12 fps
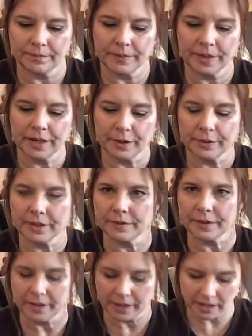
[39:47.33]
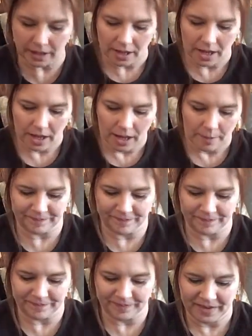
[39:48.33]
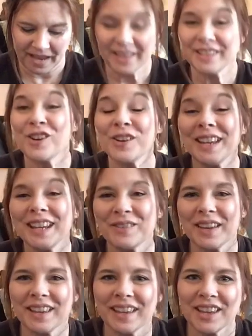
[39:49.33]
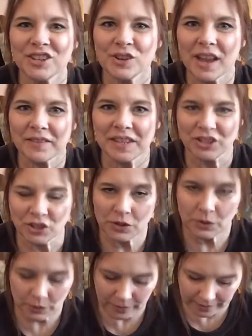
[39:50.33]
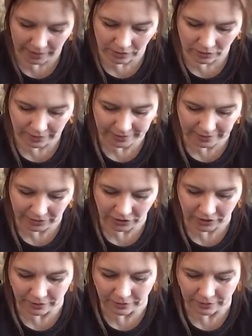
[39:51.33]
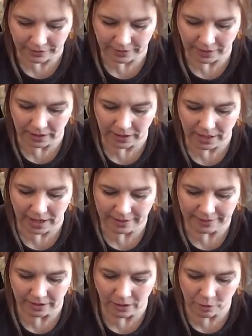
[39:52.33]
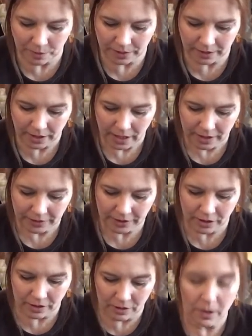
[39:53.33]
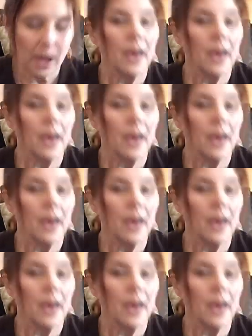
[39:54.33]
you know, differently. So anyway, in case you have any shoes and you're listing shoes and it has an open toe,